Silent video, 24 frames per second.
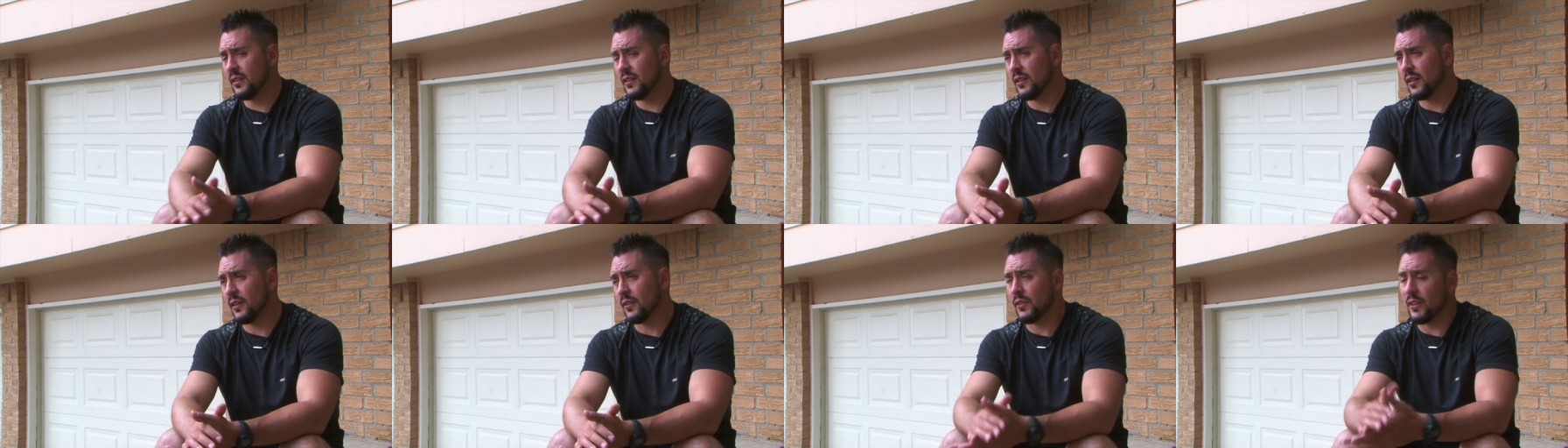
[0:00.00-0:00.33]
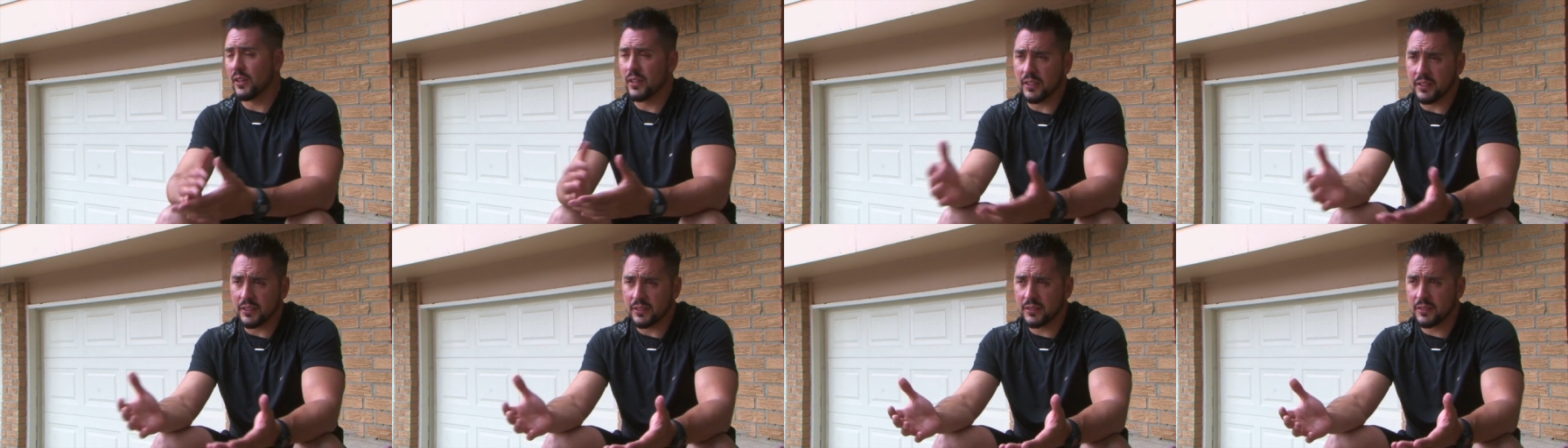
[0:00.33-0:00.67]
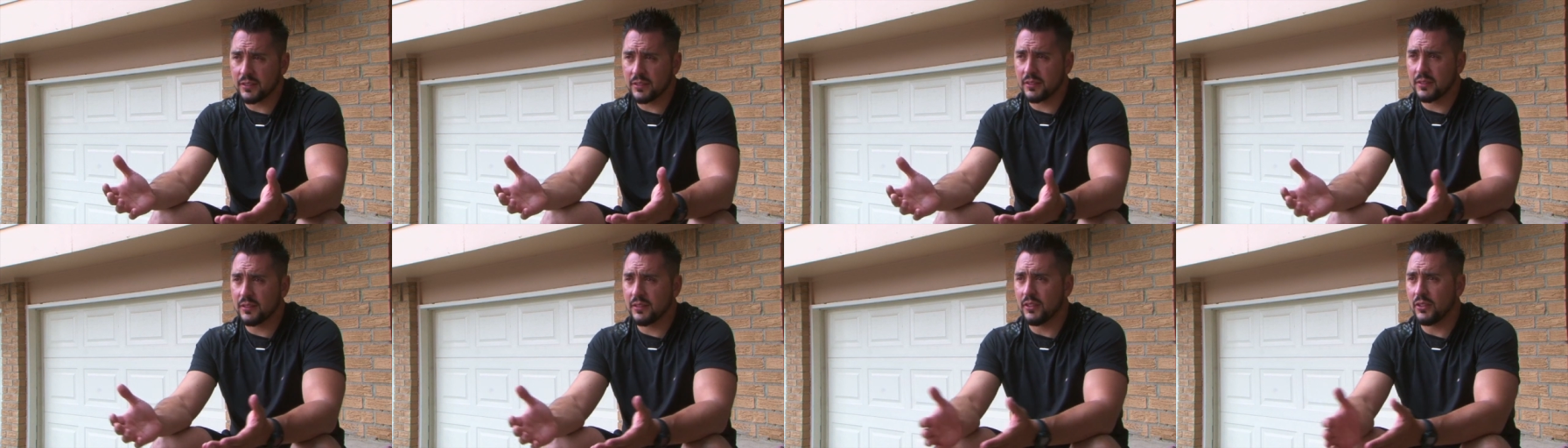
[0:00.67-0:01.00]
of
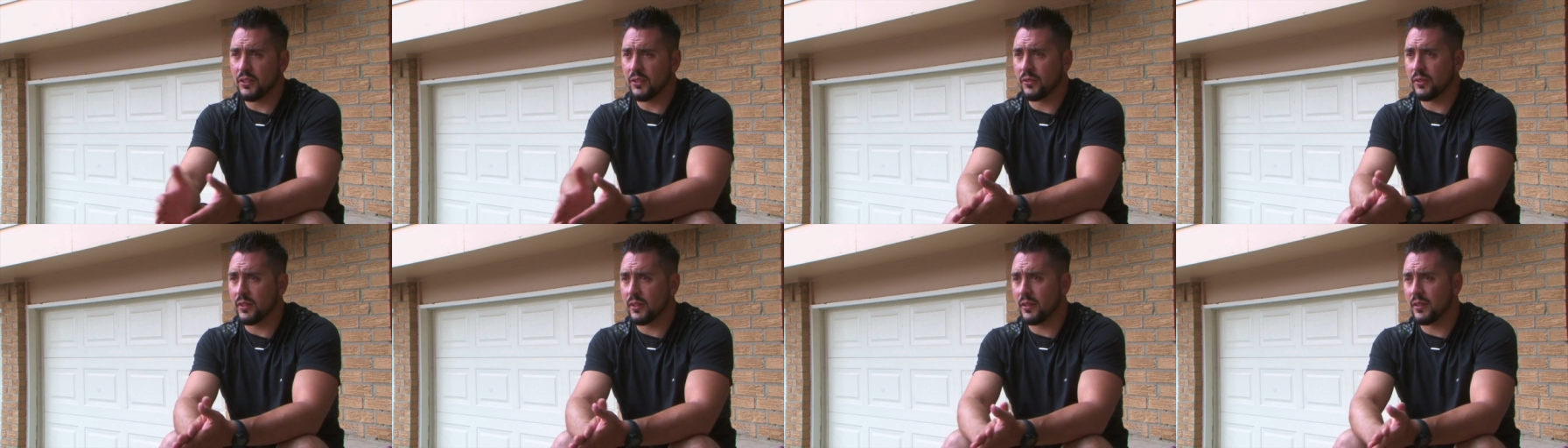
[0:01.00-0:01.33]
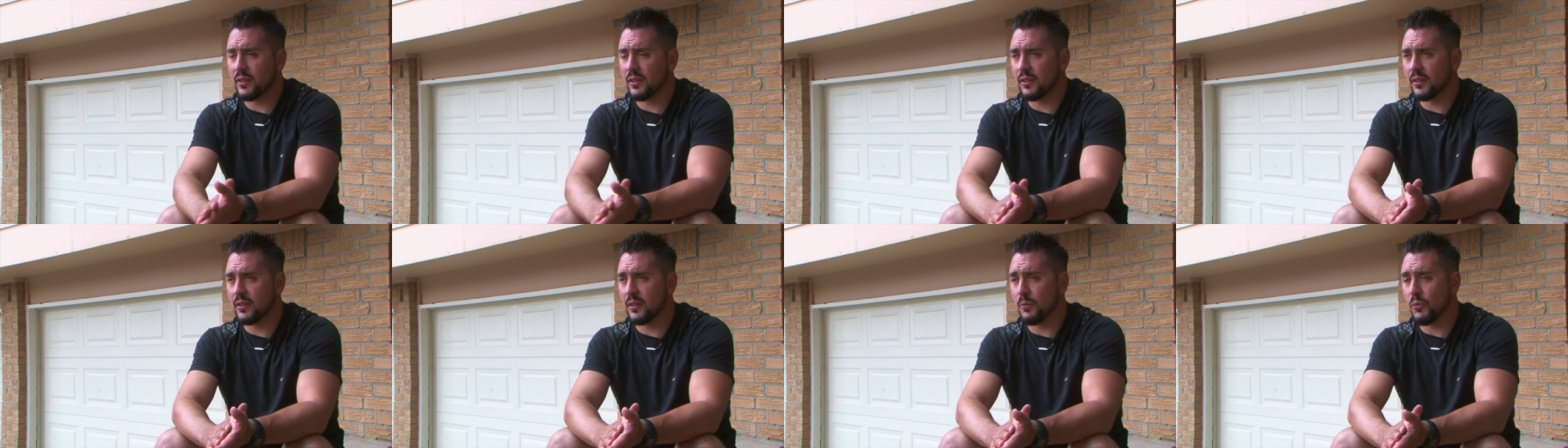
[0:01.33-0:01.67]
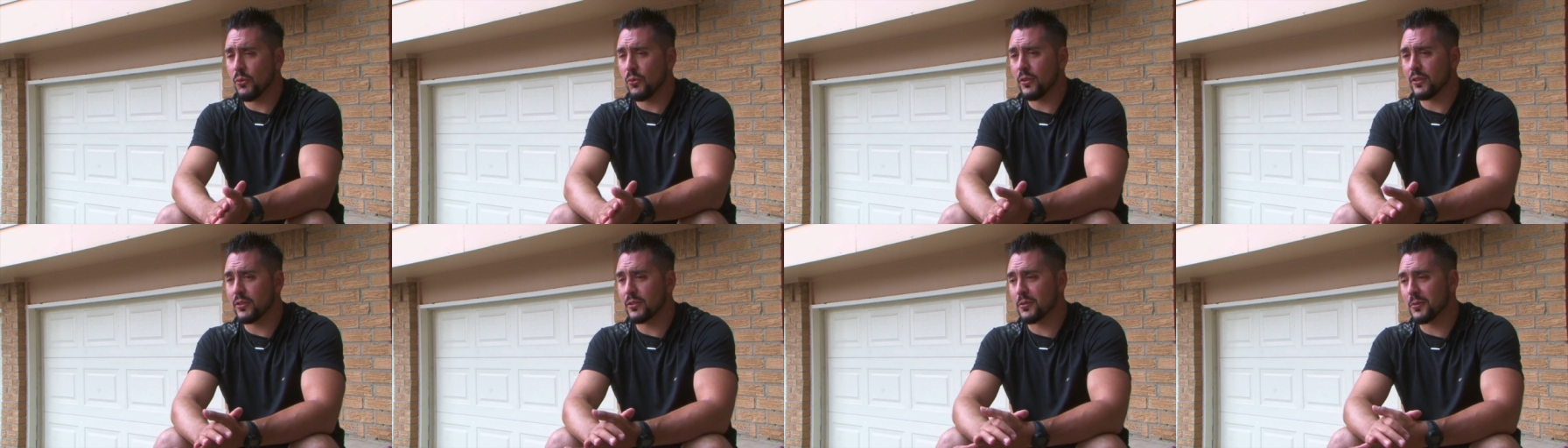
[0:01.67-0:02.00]
us, the
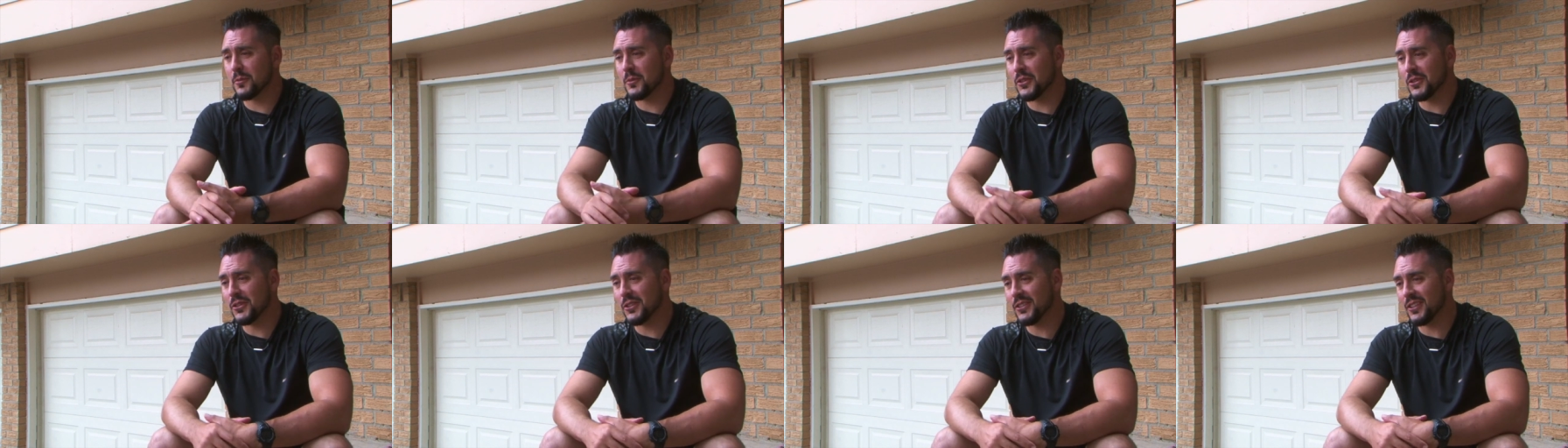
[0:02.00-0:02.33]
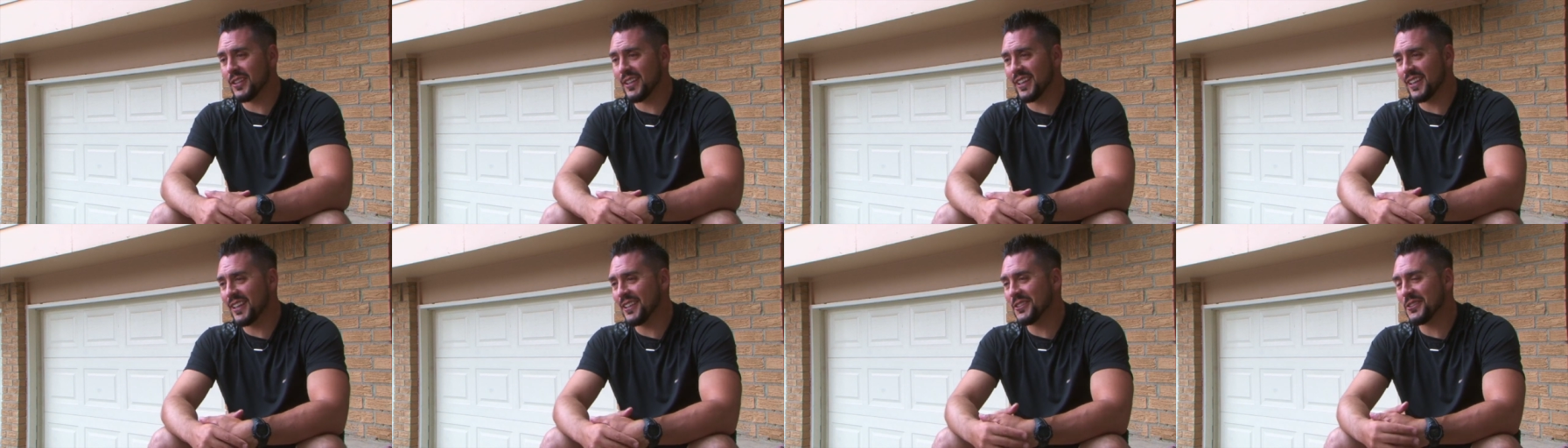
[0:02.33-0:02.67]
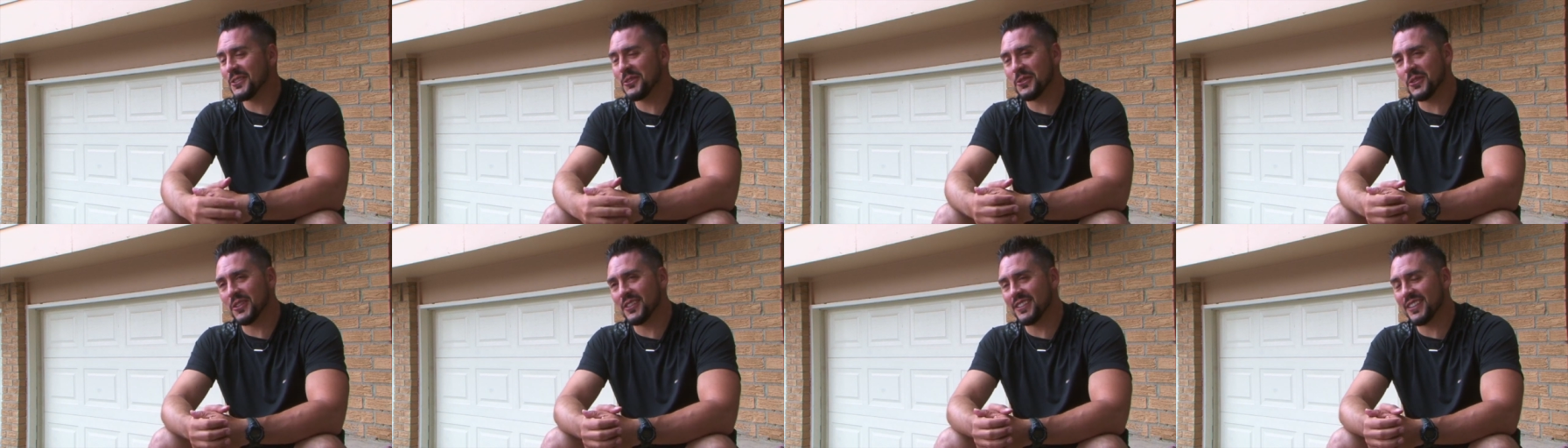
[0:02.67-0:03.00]
boys from the hood, I
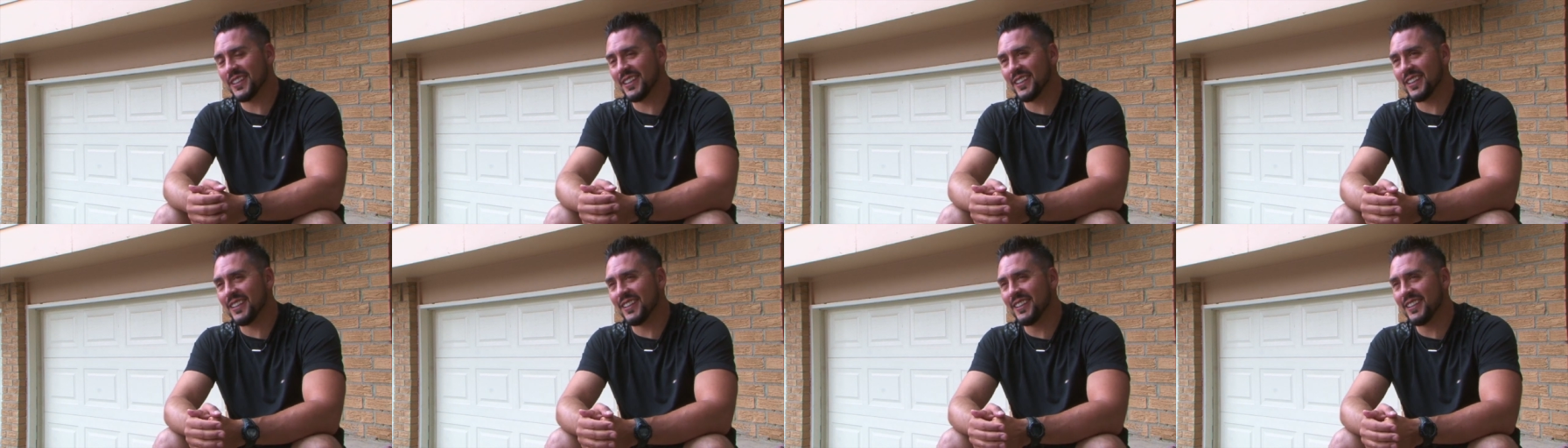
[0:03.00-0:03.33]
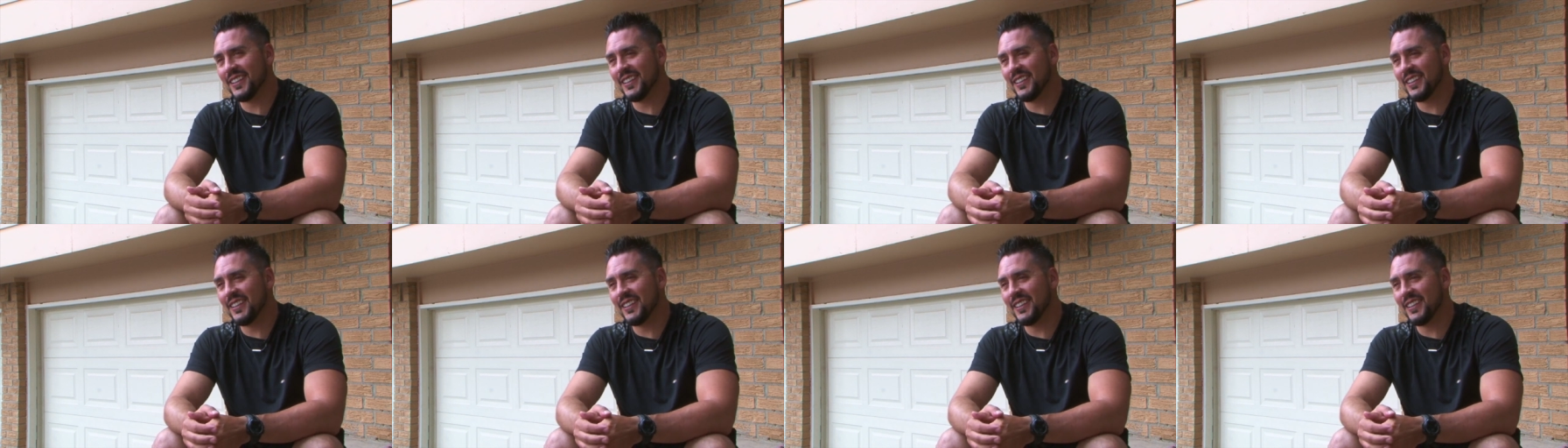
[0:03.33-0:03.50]
guess you could say.